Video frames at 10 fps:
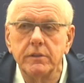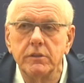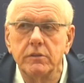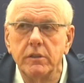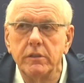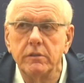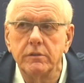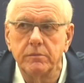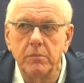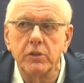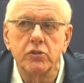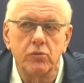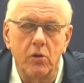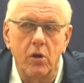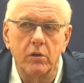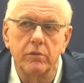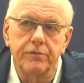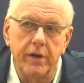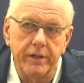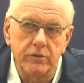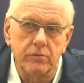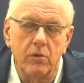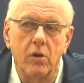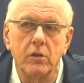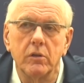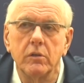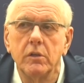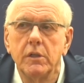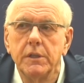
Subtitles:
He's much stronger. Frank's stronger.